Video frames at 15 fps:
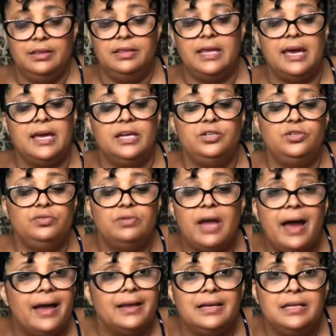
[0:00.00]
They do
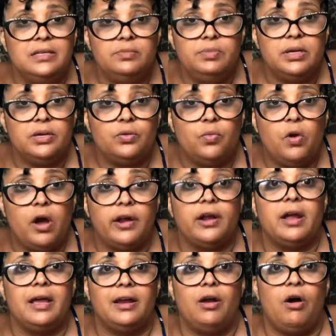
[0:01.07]
not need to be in the water
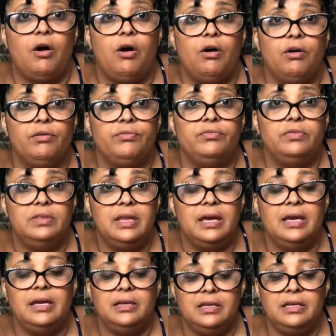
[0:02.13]
at all.
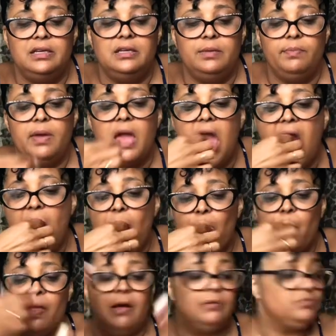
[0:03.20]
They need to be
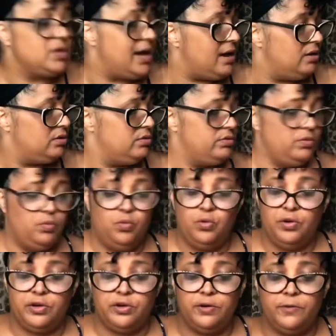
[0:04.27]
out of the
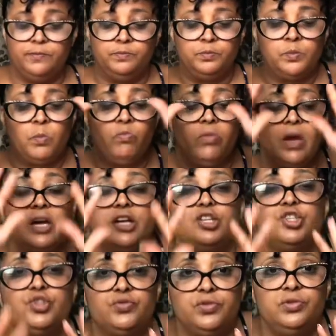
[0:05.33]
water
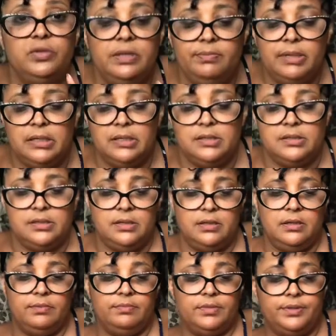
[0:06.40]
and truly being
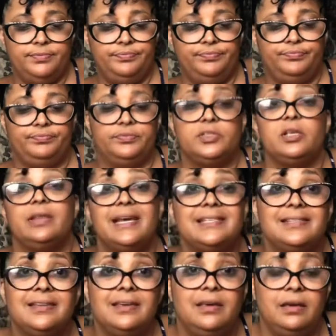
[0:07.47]
steamed. So
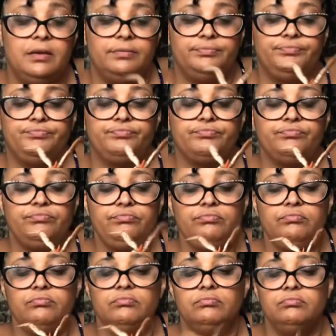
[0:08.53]
that's the key.
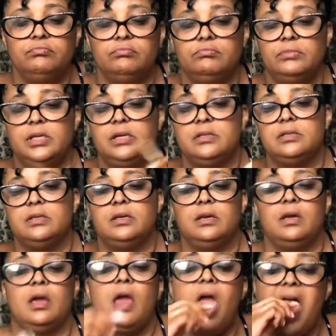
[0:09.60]
That's the
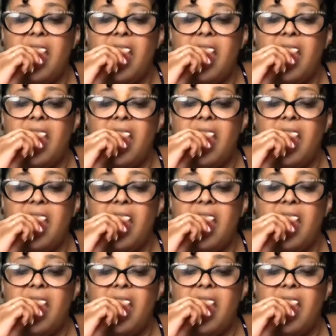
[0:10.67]
key.